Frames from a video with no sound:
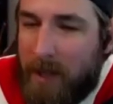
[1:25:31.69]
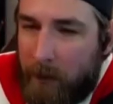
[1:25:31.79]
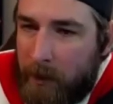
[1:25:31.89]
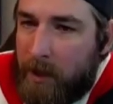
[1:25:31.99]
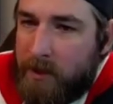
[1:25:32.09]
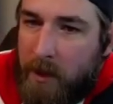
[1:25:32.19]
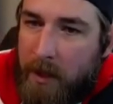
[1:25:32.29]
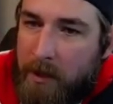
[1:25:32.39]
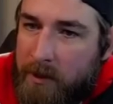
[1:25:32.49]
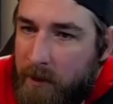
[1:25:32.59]
And I realize a
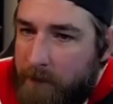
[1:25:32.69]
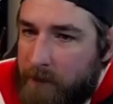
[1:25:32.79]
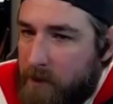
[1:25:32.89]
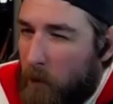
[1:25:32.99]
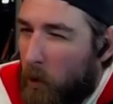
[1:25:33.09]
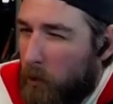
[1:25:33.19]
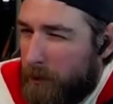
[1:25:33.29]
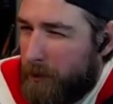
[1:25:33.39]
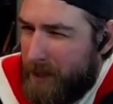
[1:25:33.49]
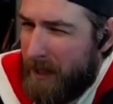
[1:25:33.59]
lot of this stuff is some
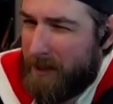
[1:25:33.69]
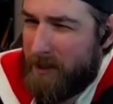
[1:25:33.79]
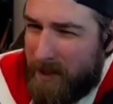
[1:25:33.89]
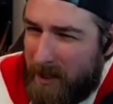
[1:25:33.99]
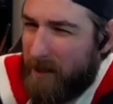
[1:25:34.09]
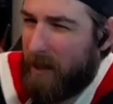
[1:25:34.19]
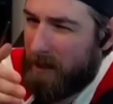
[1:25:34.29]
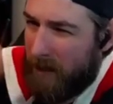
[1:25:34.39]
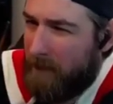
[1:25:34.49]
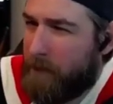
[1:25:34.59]
older tech that's kind of like
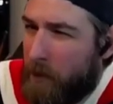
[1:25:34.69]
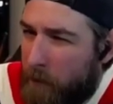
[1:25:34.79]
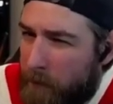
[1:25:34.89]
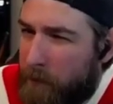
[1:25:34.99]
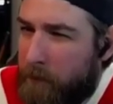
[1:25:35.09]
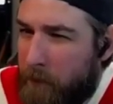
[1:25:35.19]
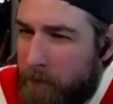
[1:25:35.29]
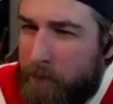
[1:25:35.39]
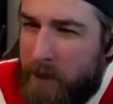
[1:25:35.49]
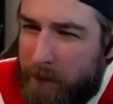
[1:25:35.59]
left over
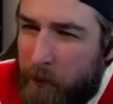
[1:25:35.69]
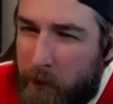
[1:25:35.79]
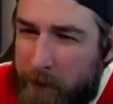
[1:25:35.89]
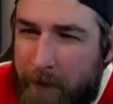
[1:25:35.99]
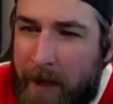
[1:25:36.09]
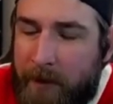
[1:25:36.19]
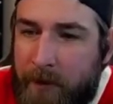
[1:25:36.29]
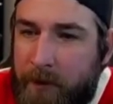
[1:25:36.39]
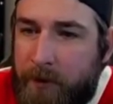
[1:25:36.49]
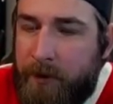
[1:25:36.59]
from different
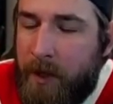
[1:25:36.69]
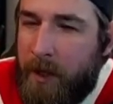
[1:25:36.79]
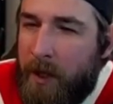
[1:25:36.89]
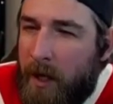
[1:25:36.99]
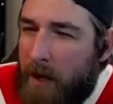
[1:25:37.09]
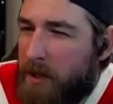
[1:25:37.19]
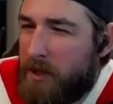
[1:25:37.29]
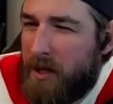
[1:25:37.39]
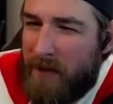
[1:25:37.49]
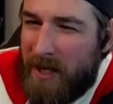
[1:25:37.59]
refactors and they
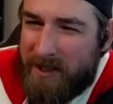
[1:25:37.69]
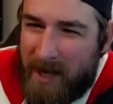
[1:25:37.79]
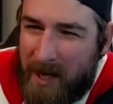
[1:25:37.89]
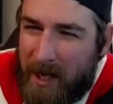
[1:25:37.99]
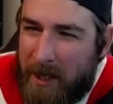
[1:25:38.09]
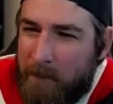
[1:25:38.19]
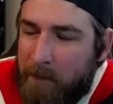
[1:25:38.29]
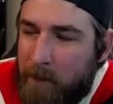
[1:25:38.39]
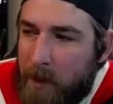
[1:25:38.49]
just haven't had time